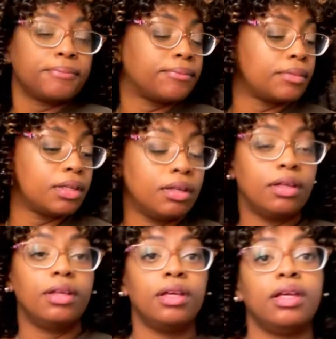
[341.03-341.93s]

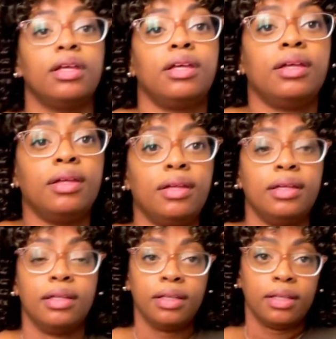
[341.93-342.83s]
(no one is talking)